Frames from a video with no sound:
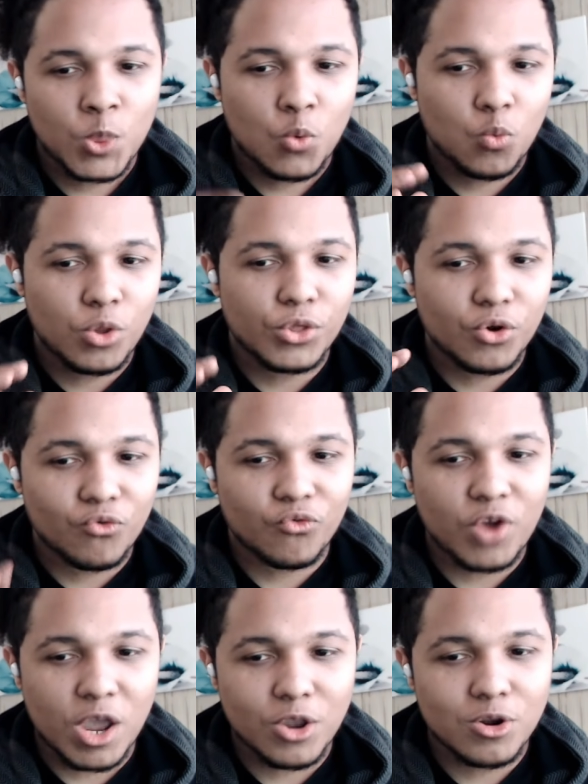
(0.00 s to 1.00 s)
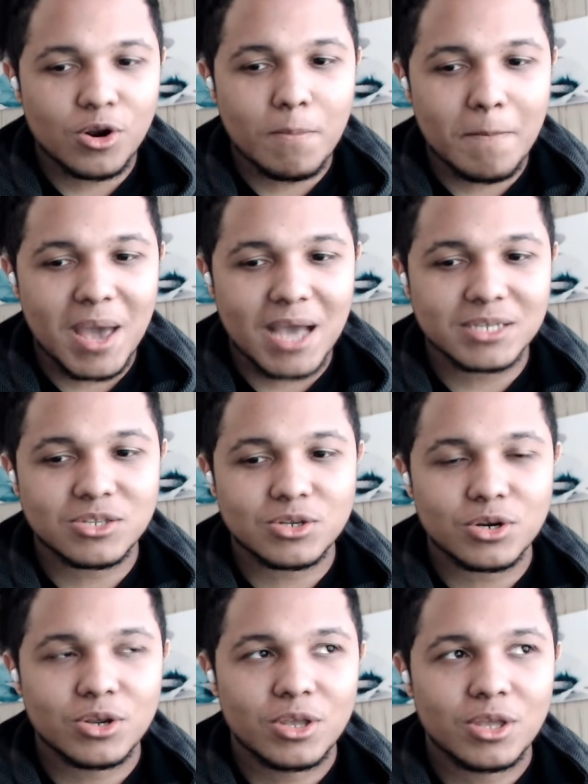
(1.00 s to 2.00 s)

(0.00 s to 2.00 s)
with a regular master,